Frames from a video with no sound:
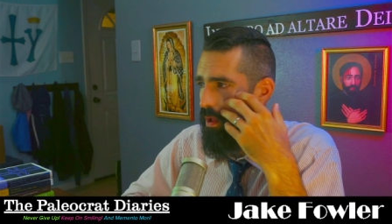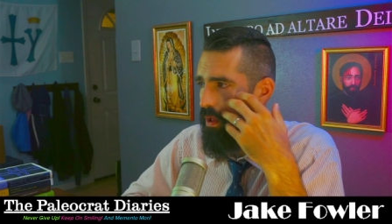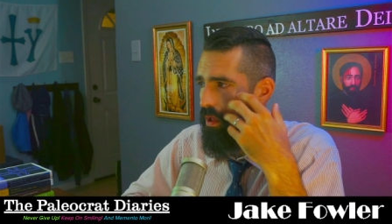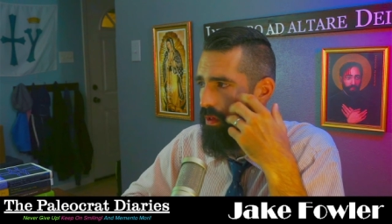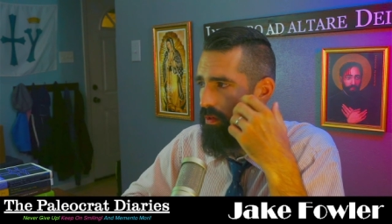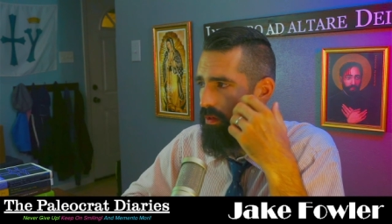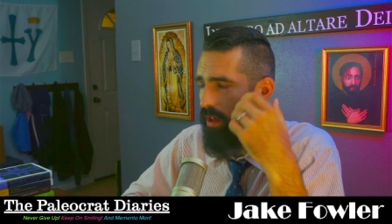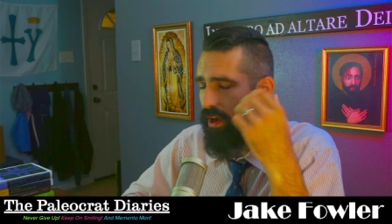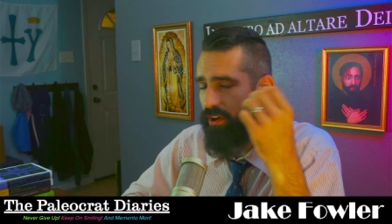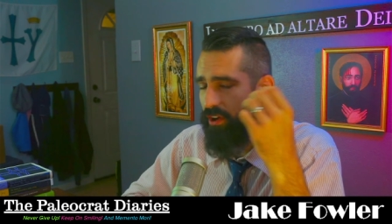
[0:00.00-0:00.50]

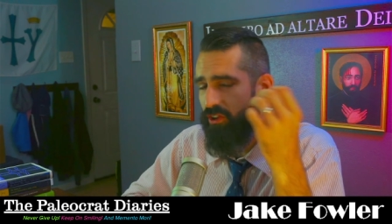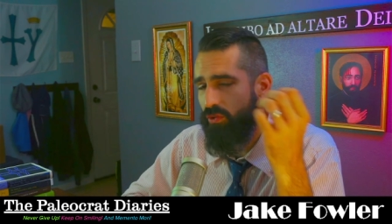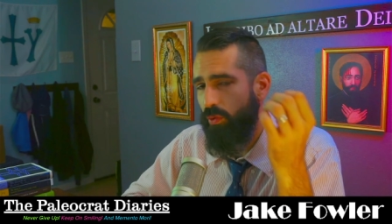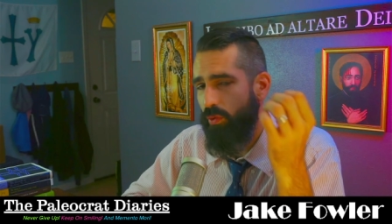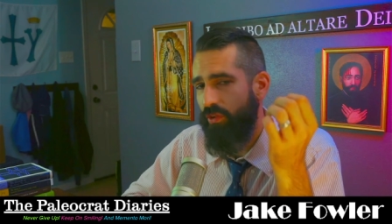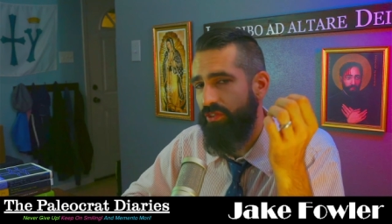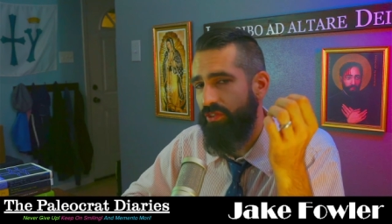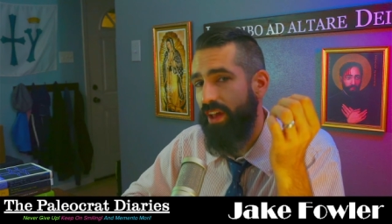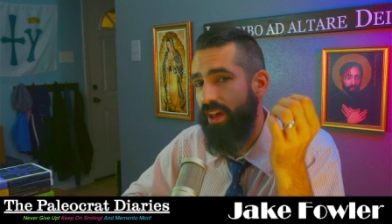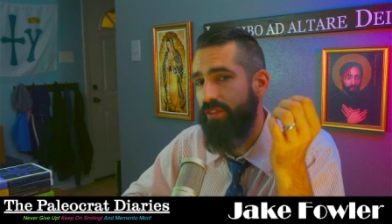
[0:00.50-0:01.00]
Letters were
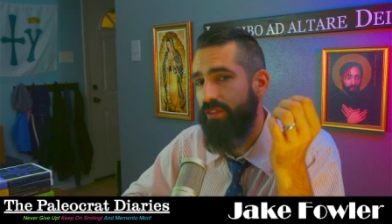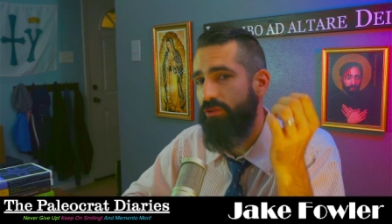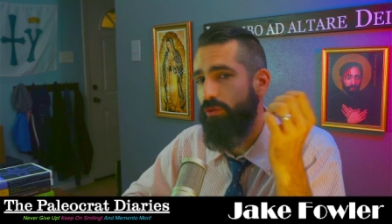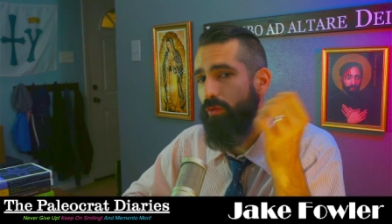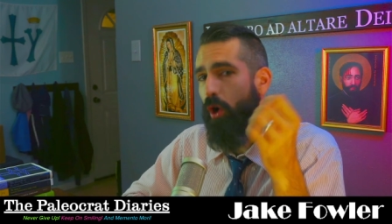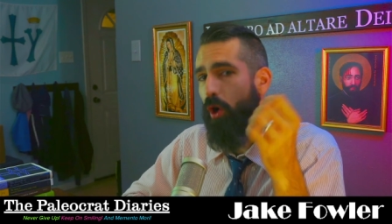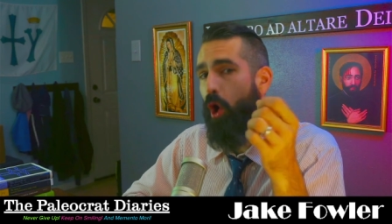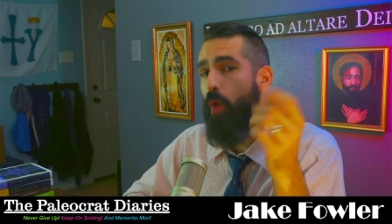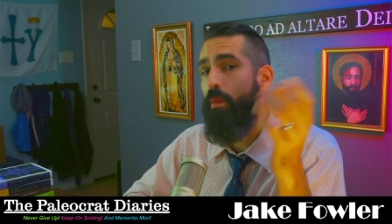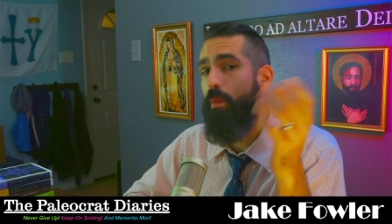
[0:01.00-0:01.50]
sent to
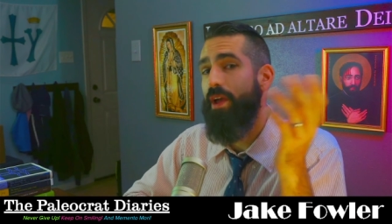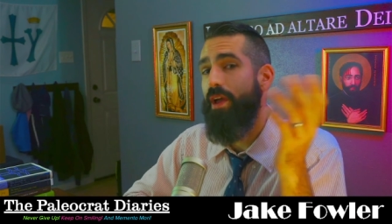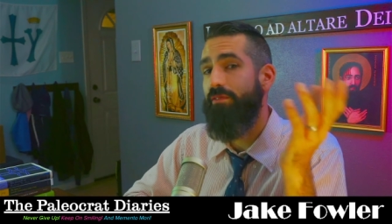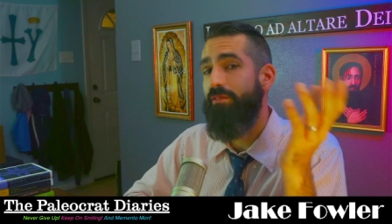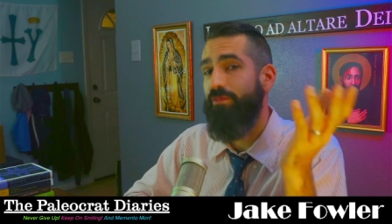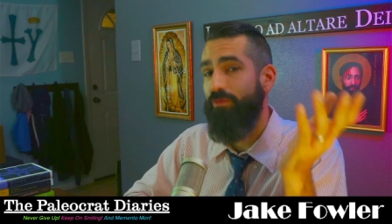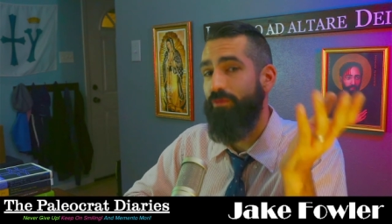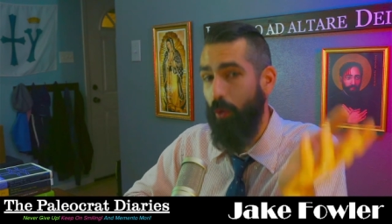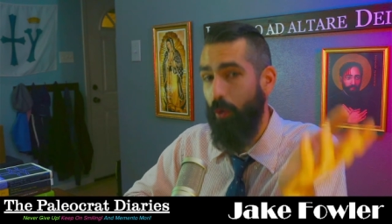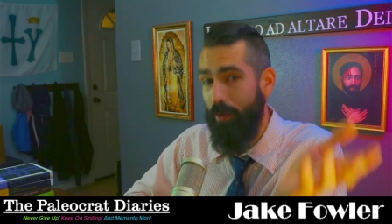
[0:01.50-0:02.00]
Rome
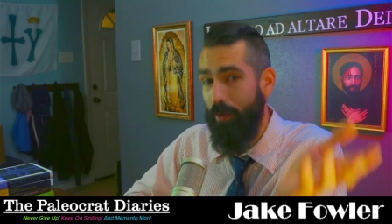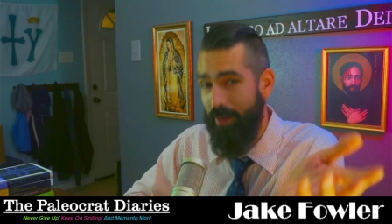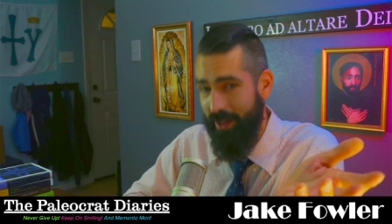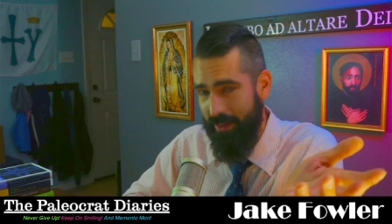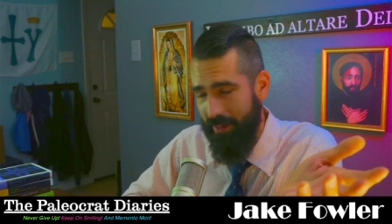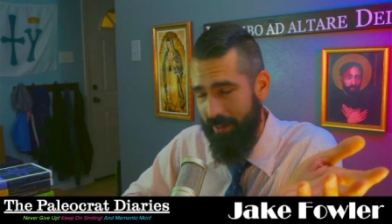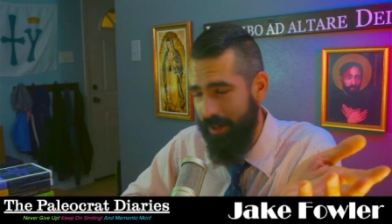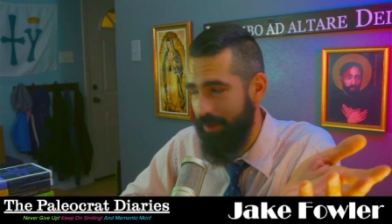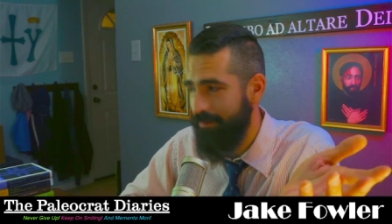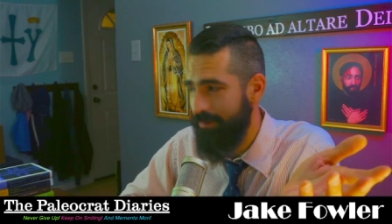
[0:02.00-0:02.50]
informing
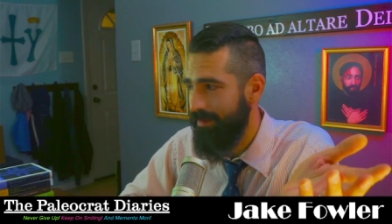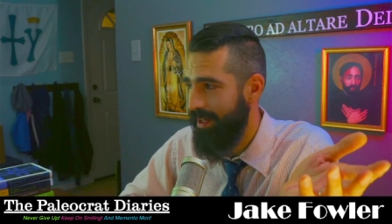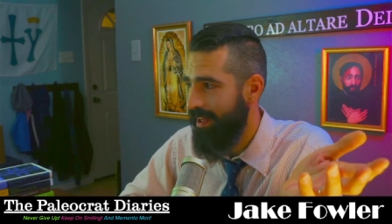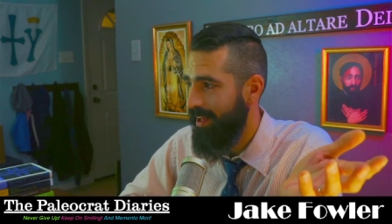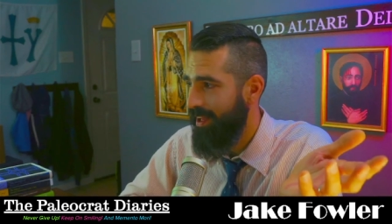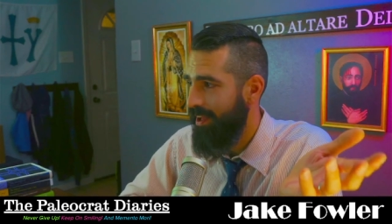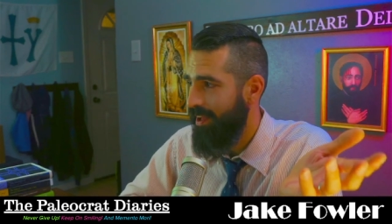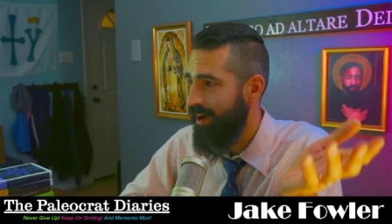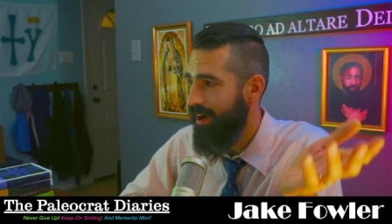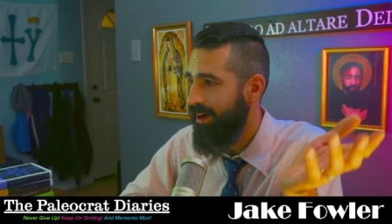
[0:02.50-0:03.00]
them
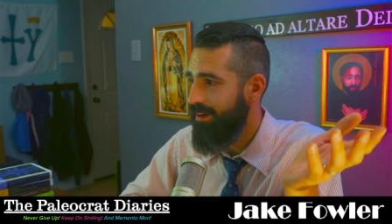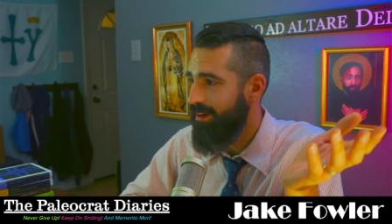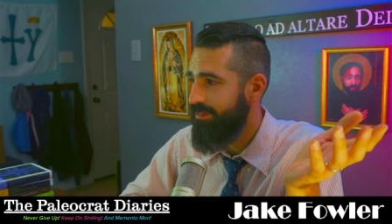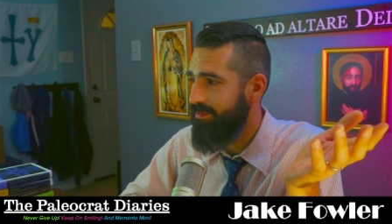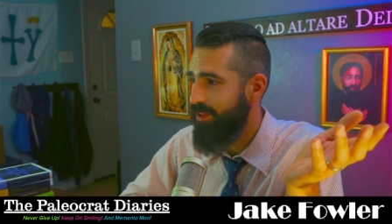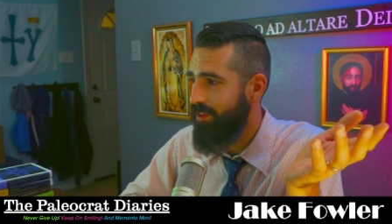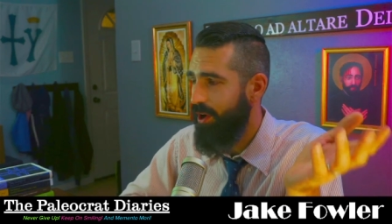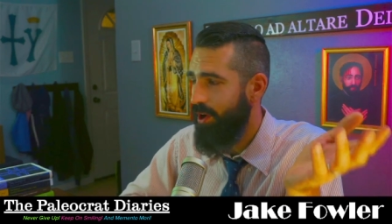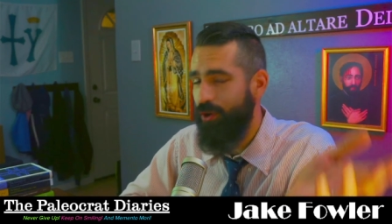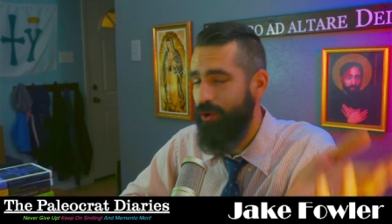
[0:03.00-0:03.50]
of
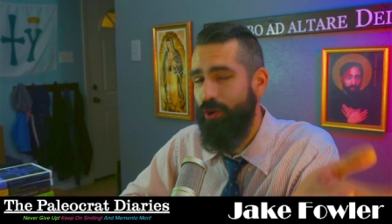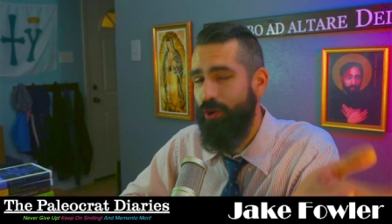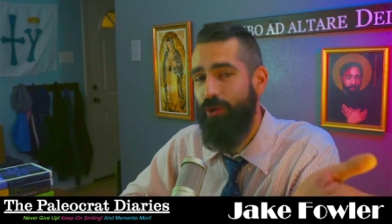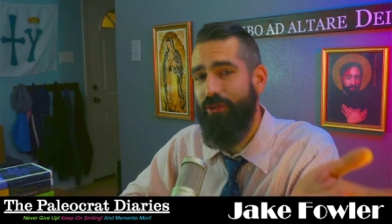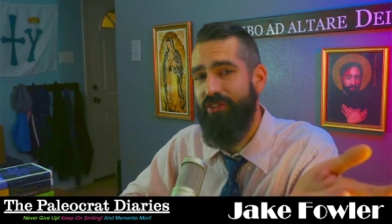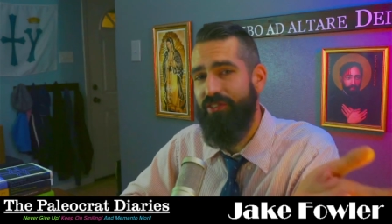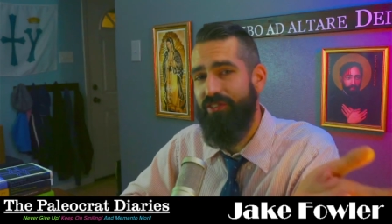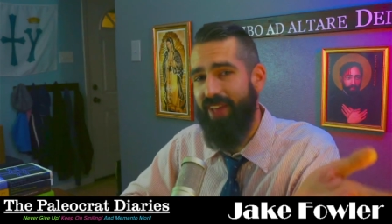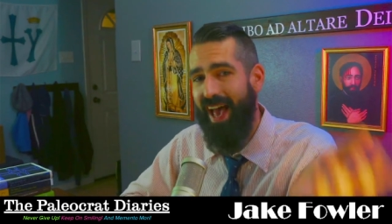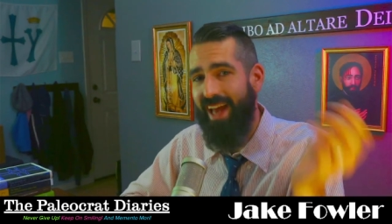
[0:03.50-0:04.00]
their new
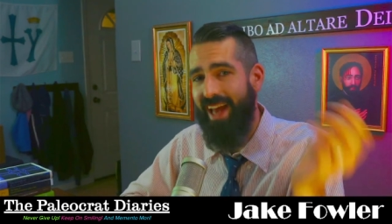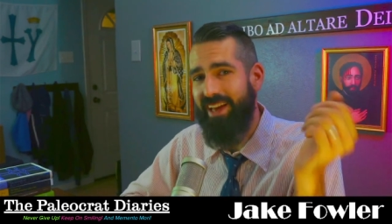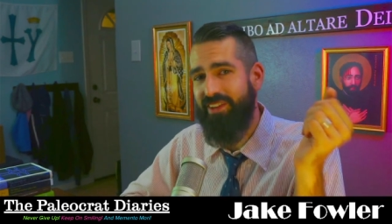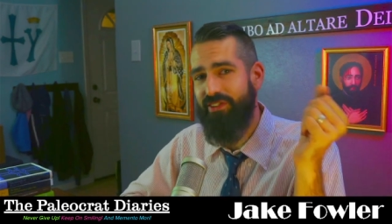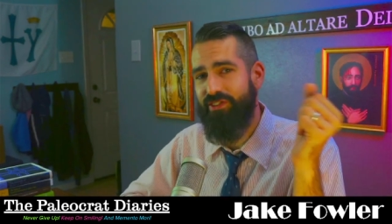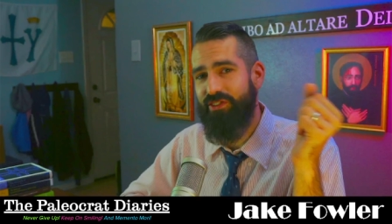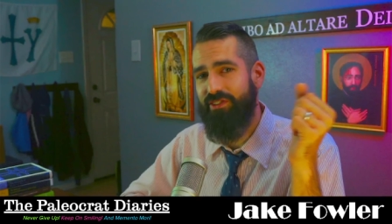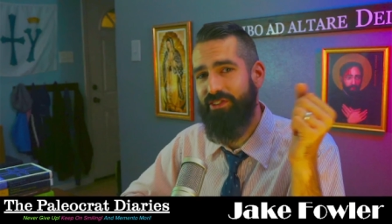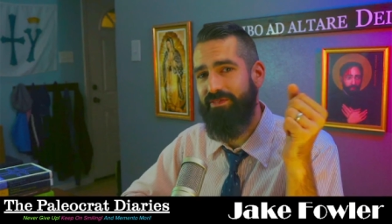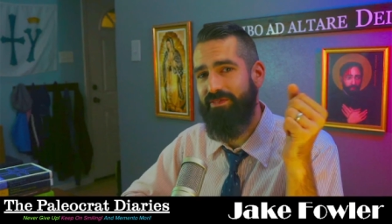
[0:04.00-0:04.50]

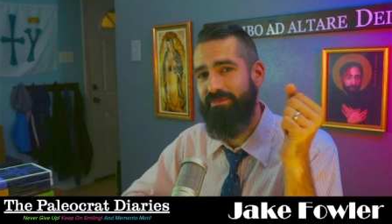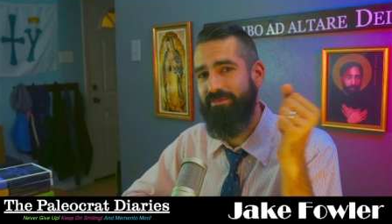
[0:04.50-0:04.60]
status